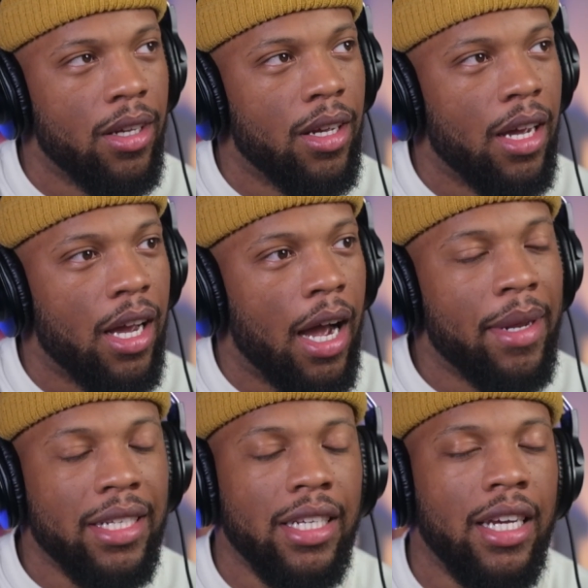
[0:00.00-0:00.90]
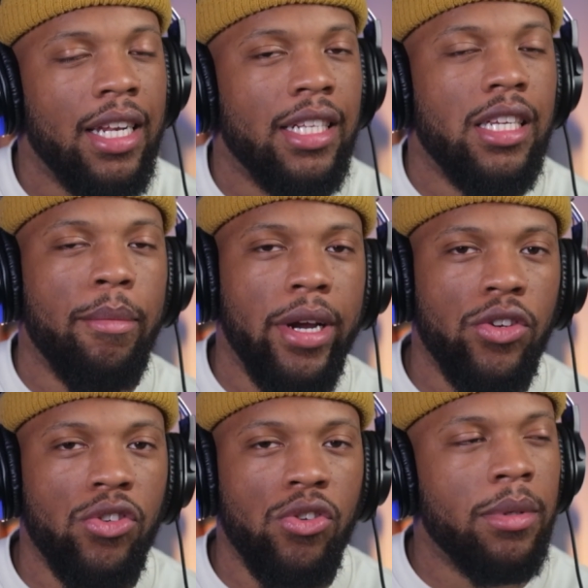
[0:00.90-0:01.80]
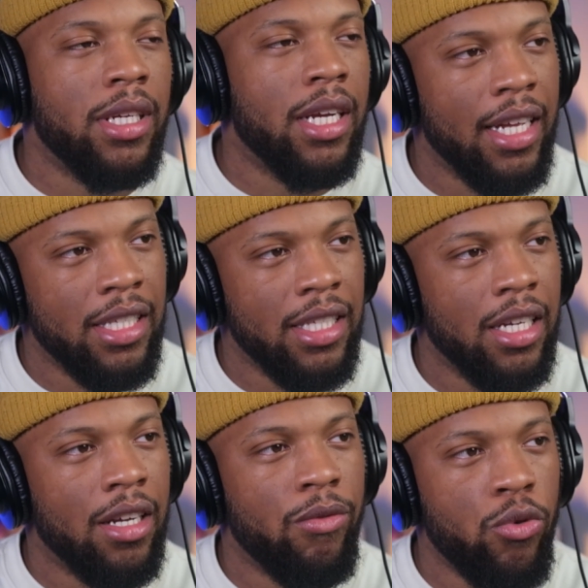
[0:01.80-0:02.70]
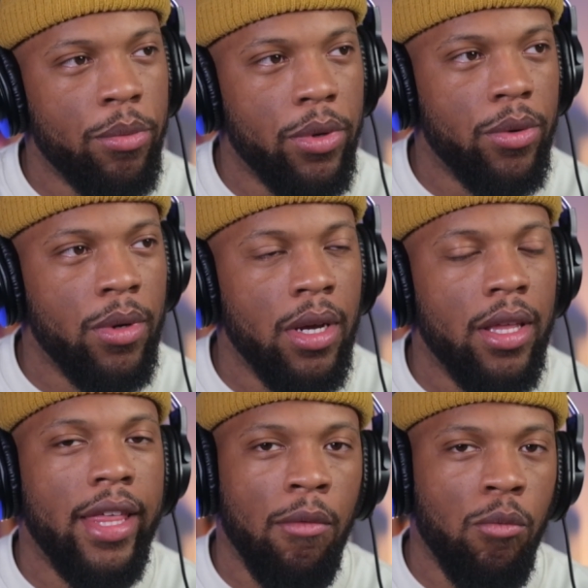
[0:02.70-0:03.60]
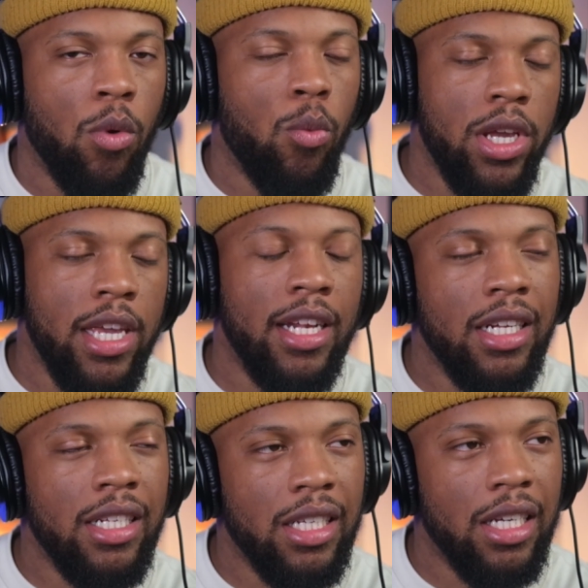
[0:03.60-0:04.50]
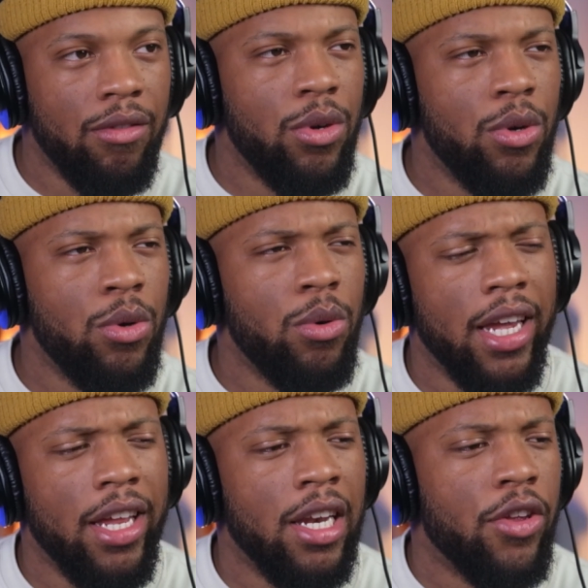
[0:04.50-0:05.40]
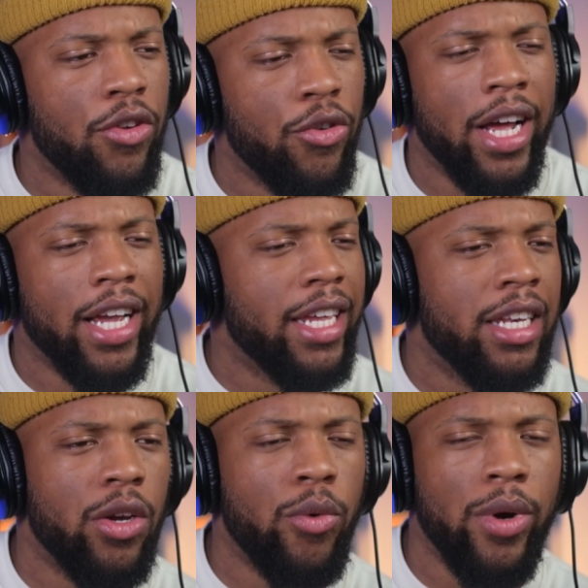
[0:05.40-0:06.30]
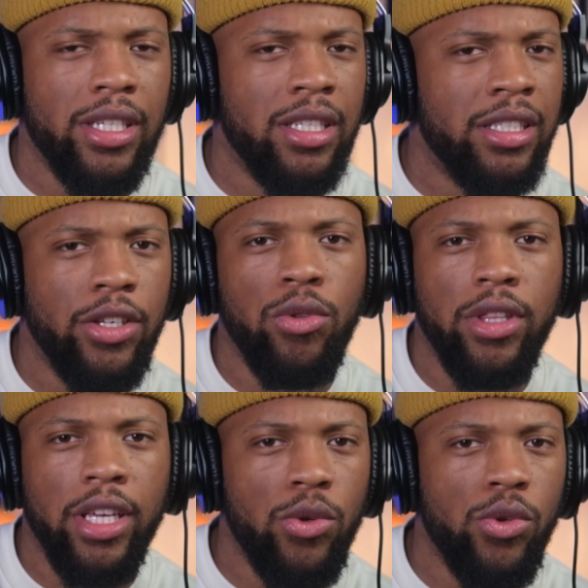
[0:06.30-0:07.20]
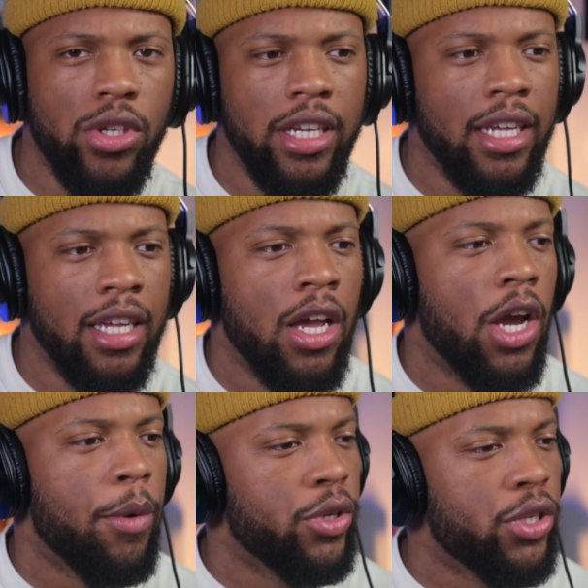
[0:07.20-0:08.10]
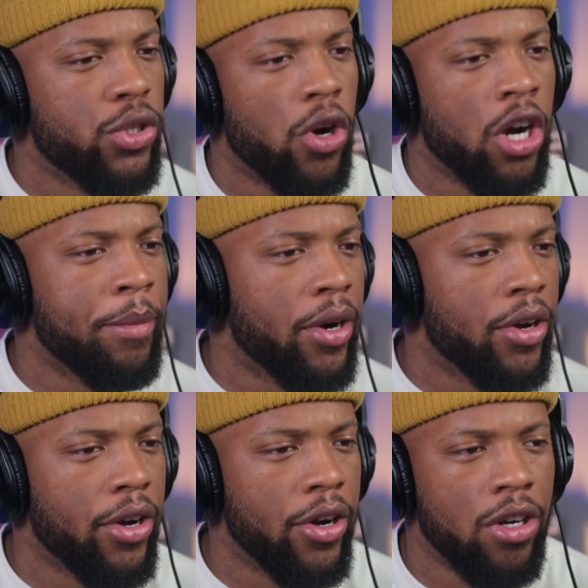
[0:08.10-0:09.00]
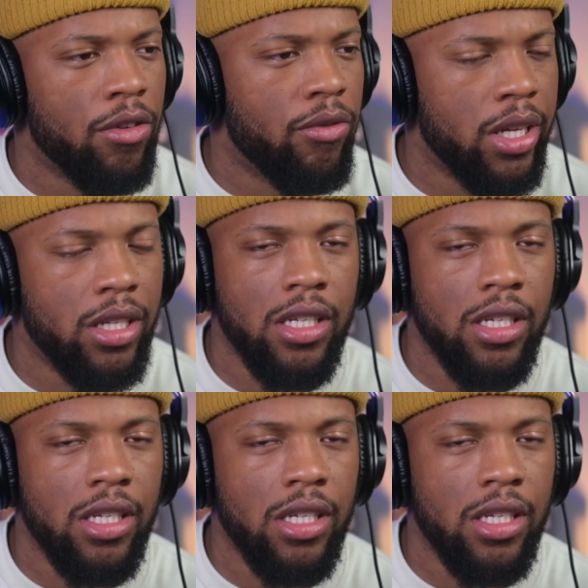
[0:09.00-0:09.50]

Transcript: I'm not saying that to embarrass you. I'm saying that to inform you that when we get in this interview and you're not getting the questions that you think you should get, and we're just talking about current events,